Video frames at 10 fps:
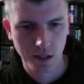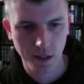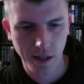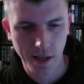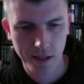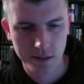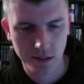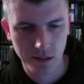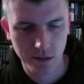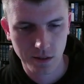
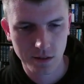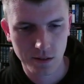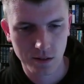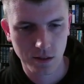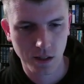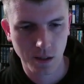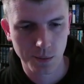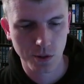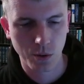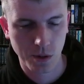access, or this is GitHub's
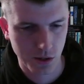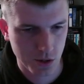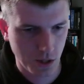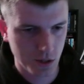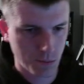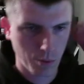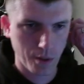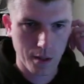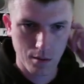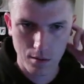token exchange endpoint.
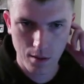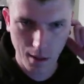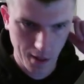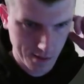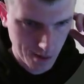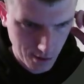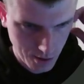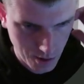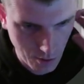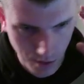It's hard
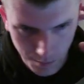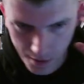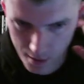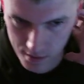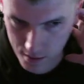coded because it's